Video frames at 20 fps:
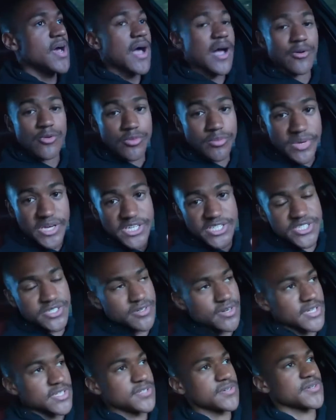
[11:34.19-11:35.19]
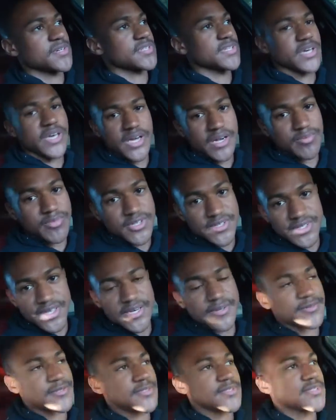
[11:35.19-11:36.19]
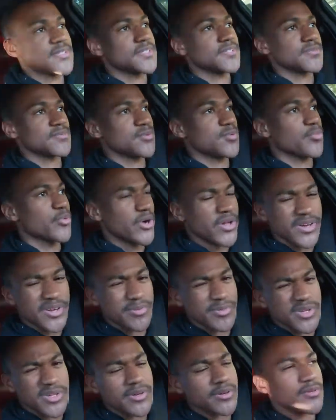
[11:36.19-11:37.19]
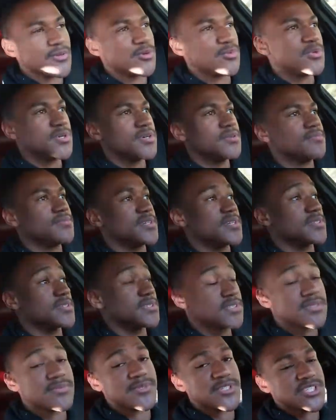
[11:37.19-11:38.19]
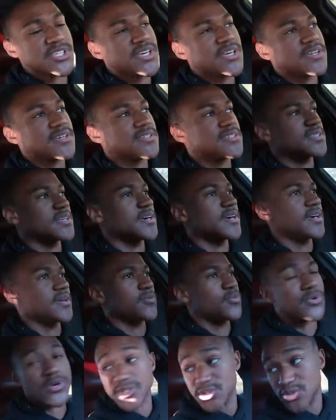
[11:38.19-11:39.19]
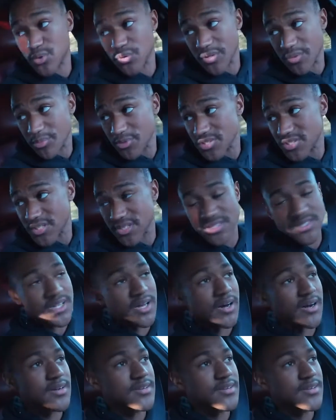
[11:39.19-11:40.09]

I will make sure I turn on the camera on that one because we're probably gonna be there a little bit because this machine is like what, 20% stock.